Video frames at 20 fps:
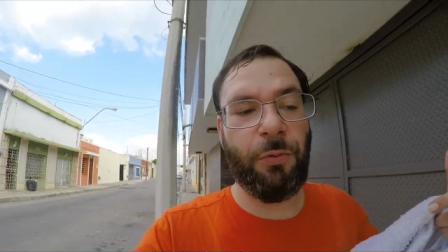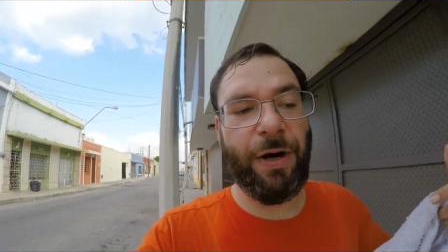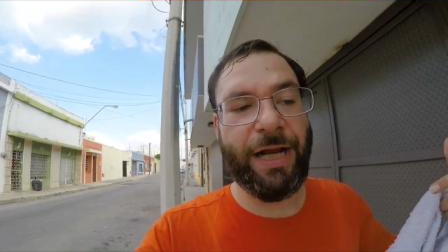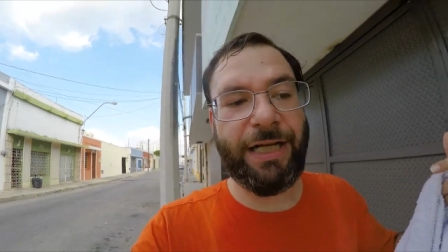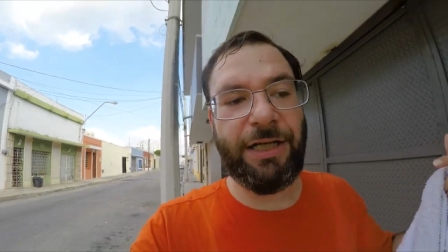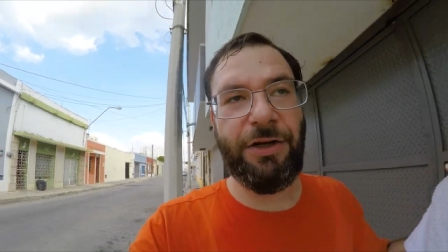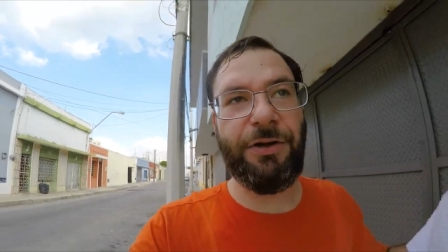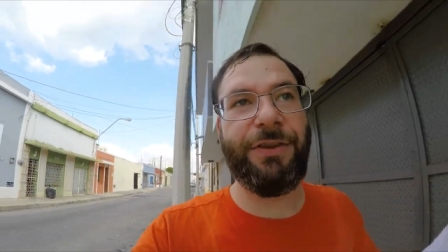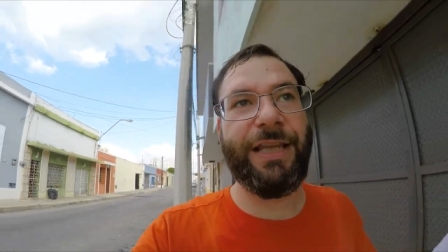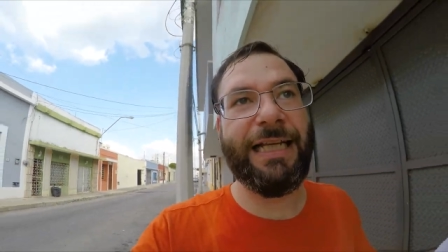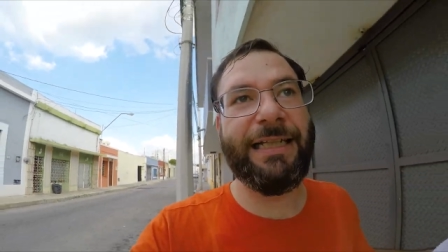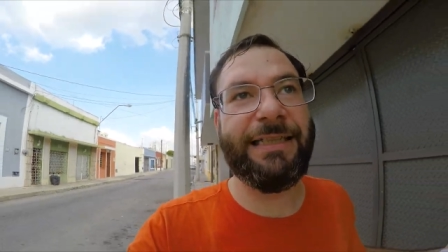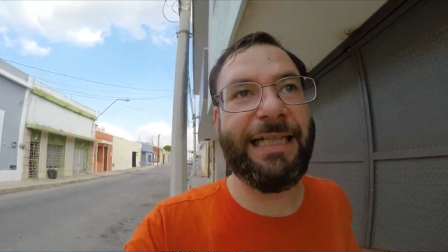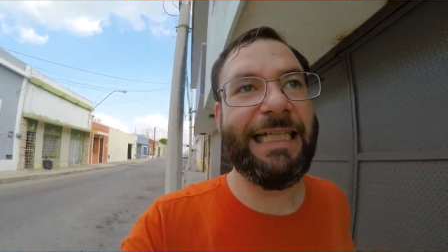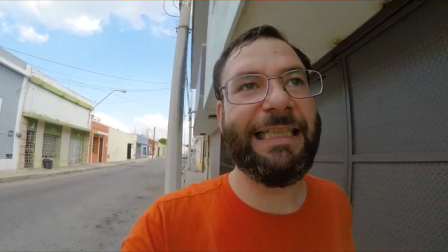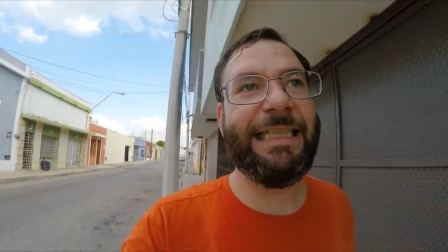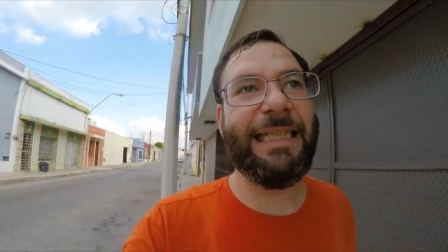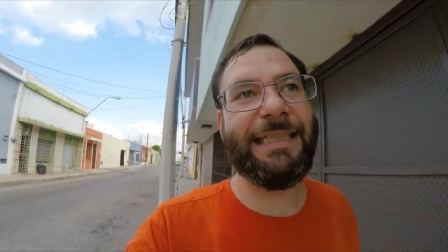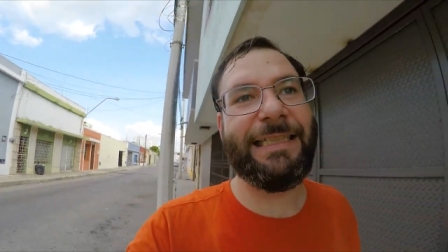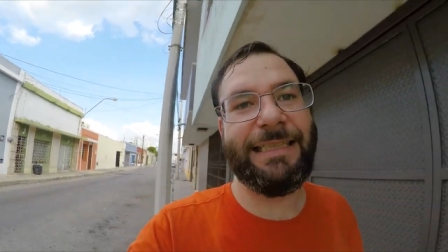regular things
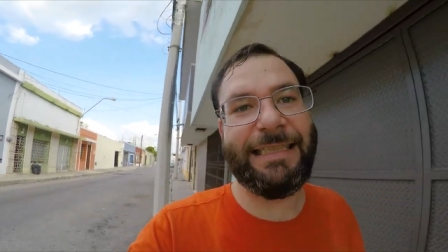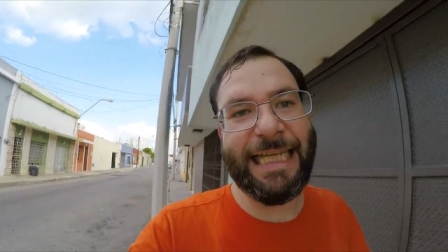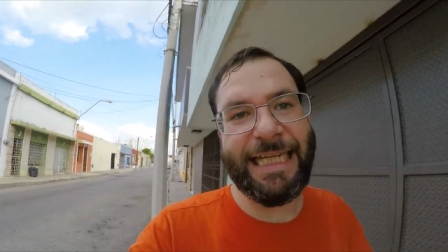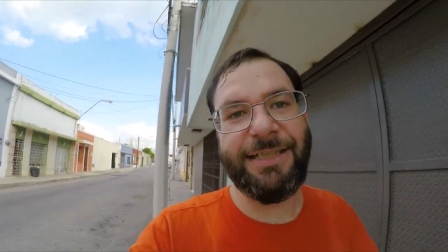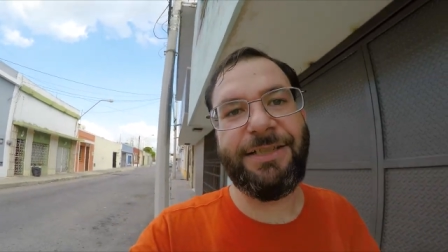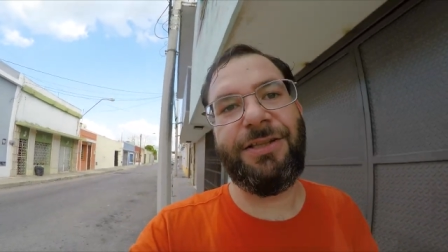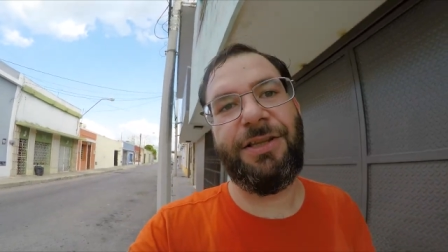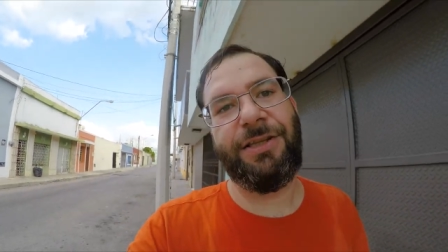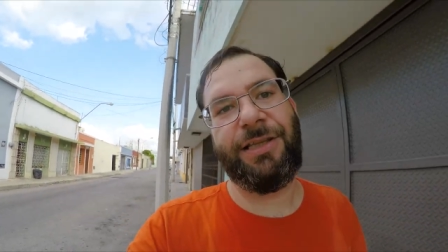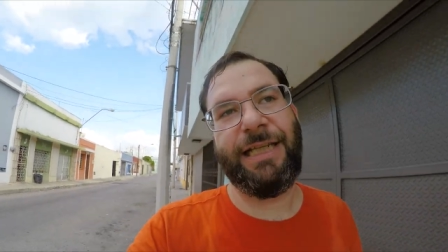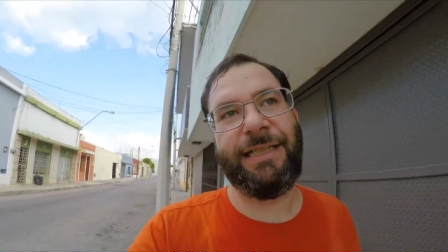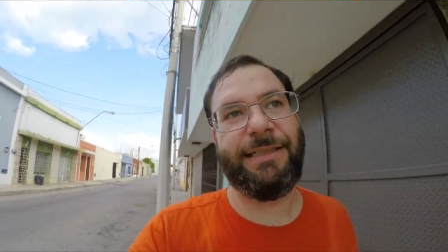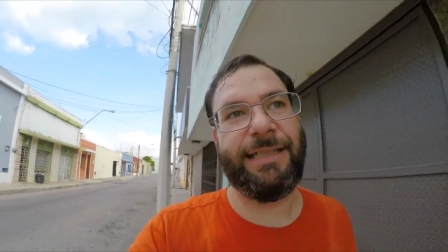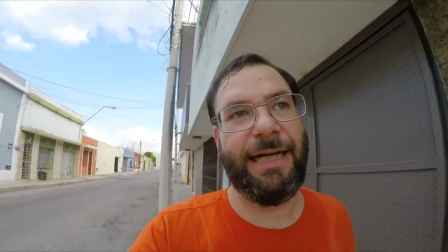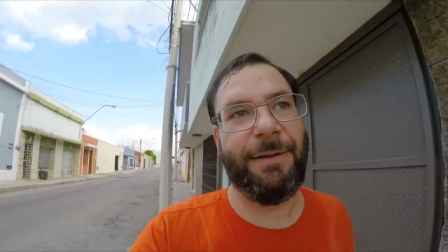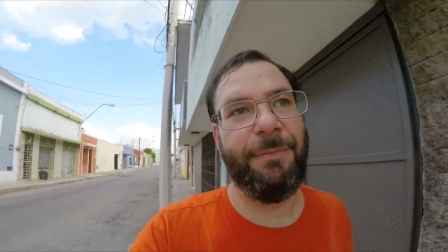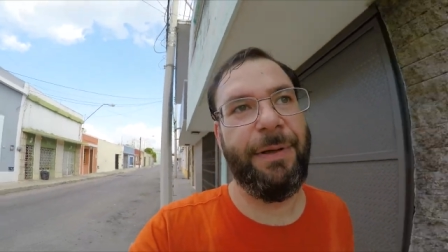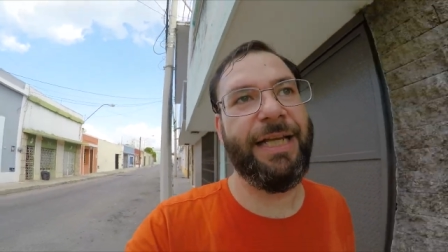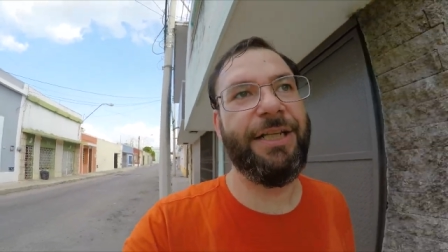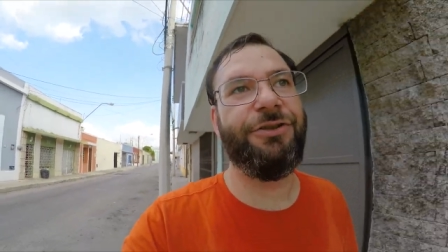like this, these are the things
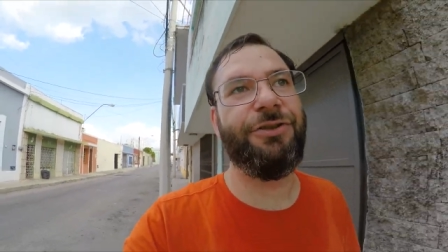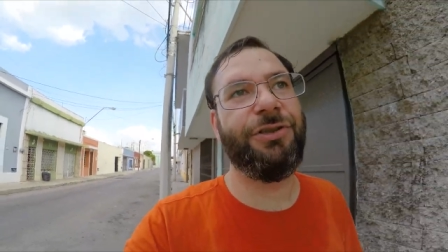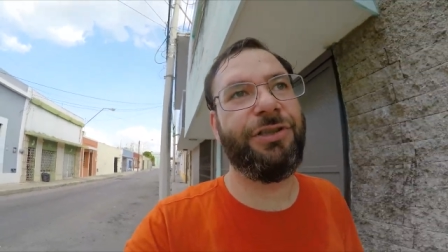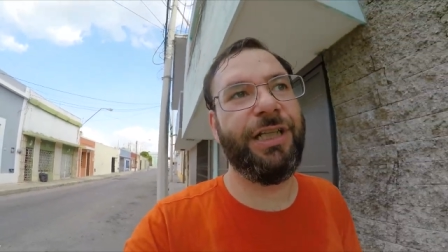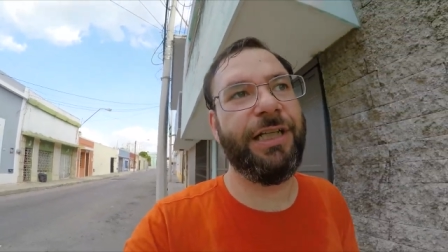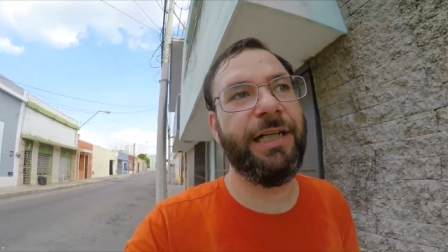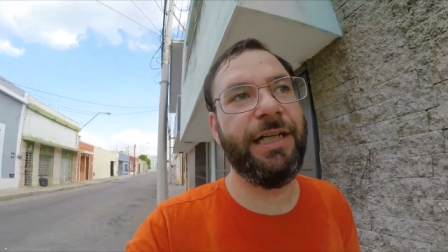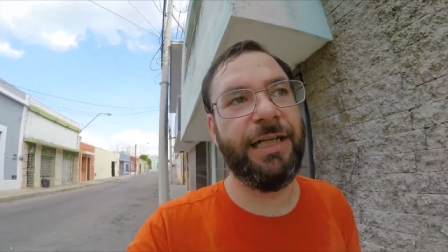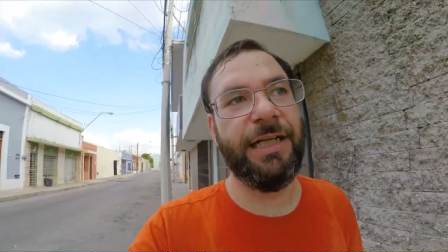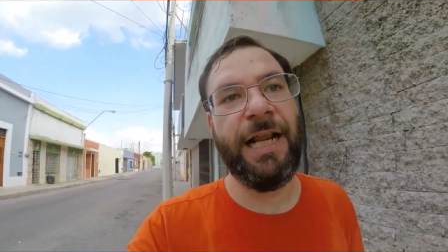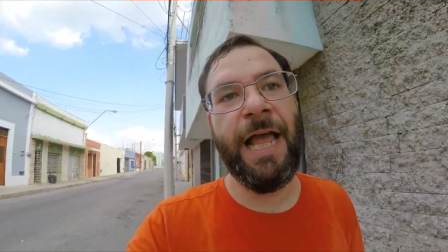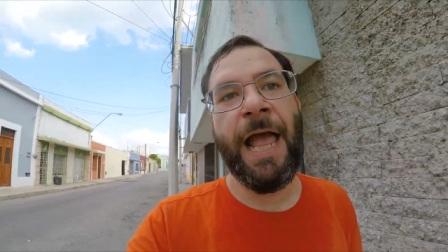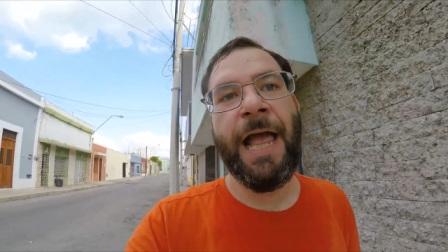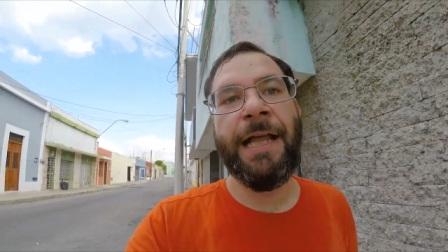that I'm interested in.